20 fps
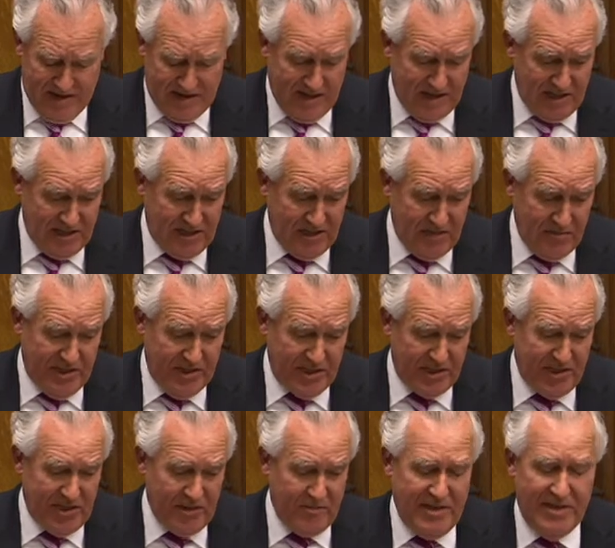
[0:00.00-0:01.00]
cuts that may
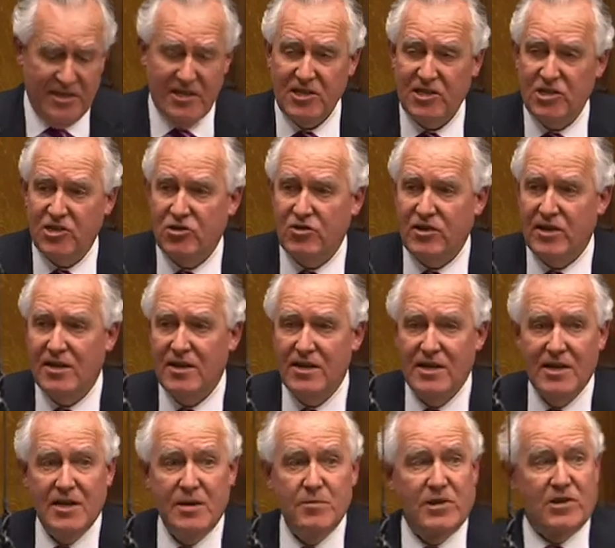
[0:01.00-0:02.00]
still be necessary.
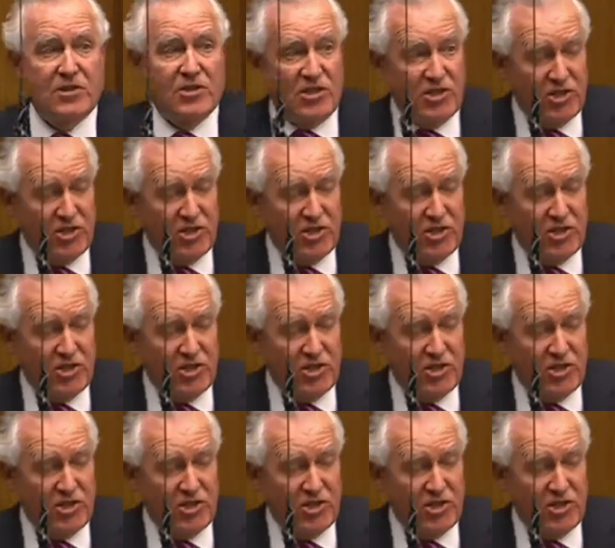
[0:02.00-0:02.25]
Because as